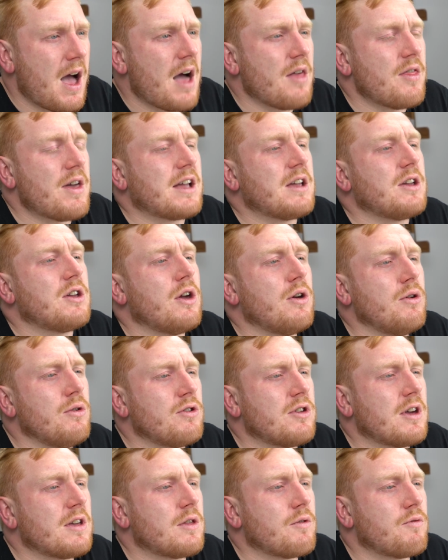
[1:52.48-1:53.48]
and then
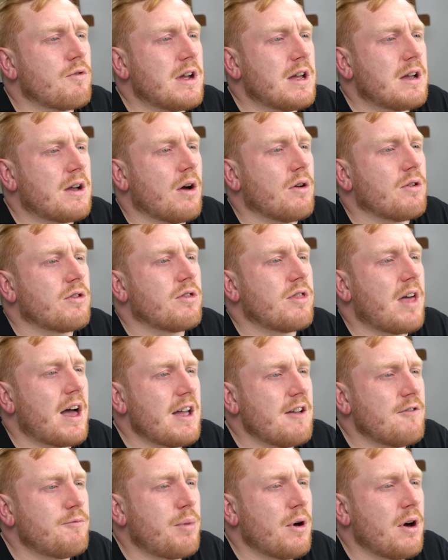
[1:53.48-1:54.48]
using the REGOs
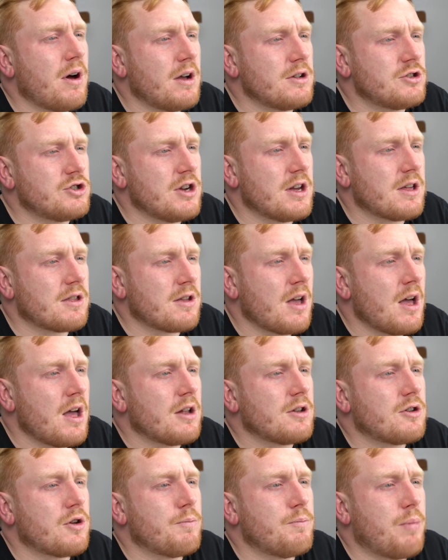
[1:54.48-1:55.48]
they've purchased
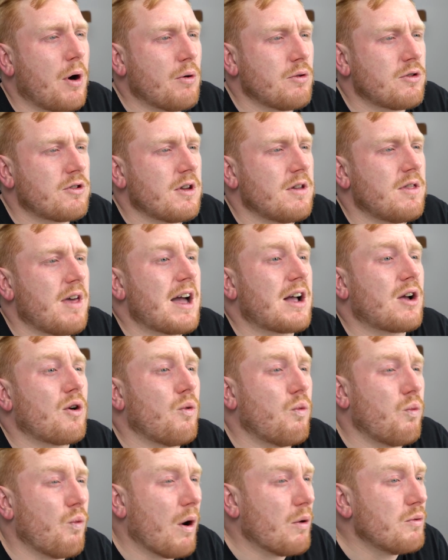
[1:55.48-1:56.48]
to bolster their
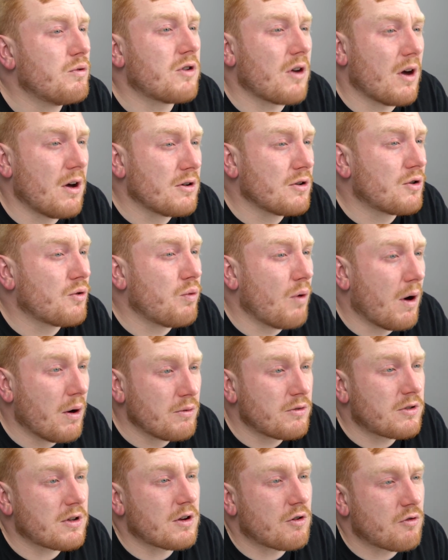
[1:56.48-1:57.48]

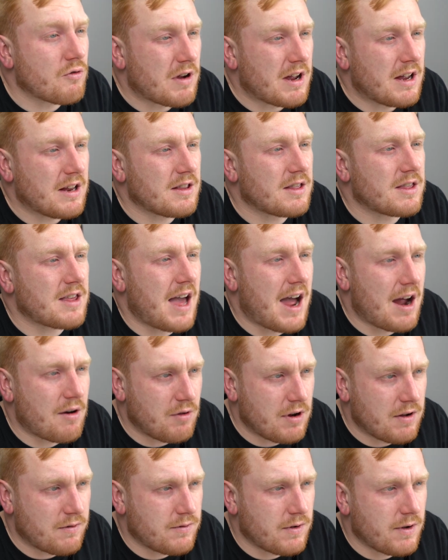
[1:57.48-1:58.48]
quote-unquote green
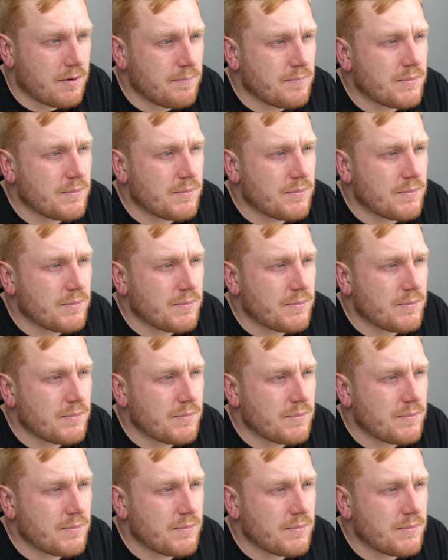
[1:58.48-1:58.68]
tariff.